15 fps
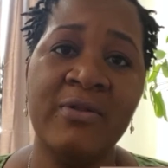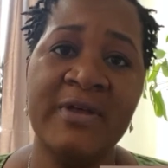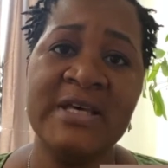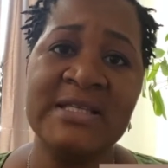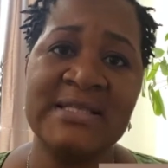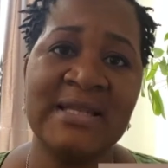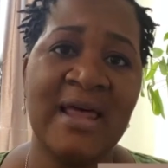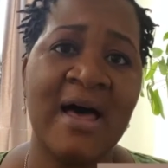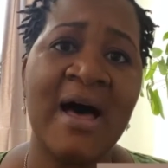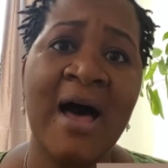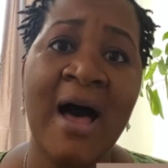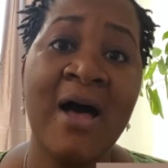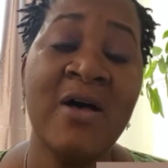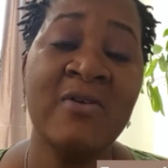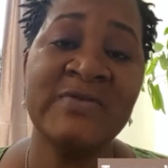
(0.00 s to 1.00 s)
this
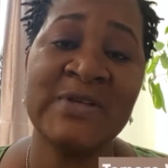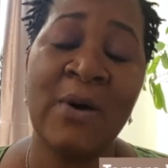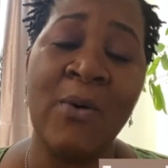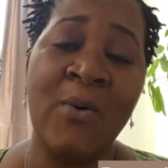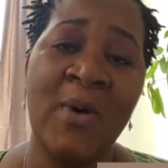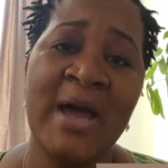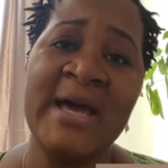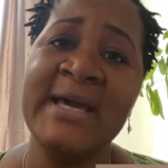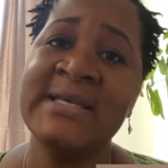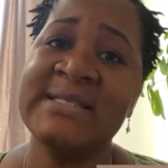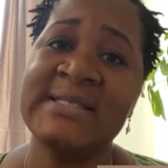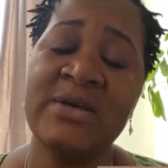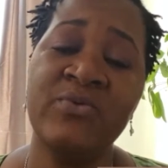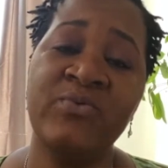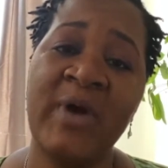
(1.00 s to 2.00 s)
love's
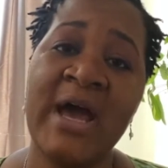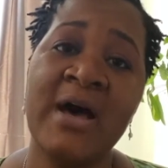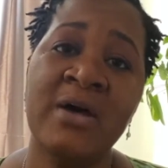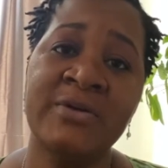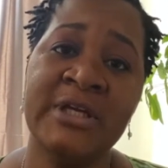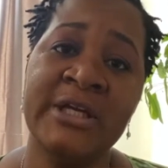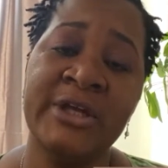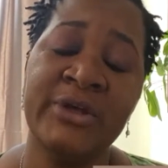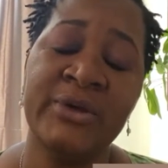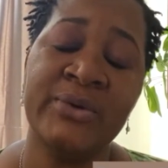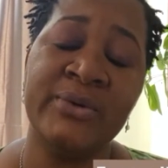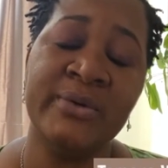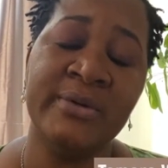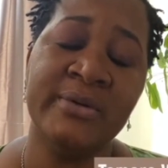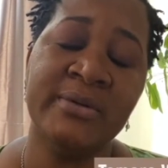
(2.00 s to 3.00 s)
always surrounding
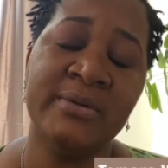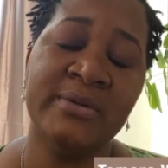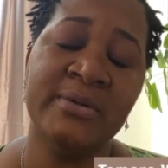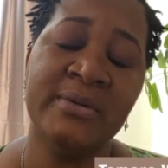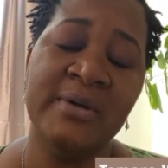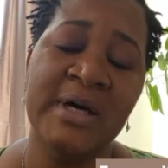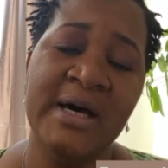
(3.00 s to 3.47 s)
you.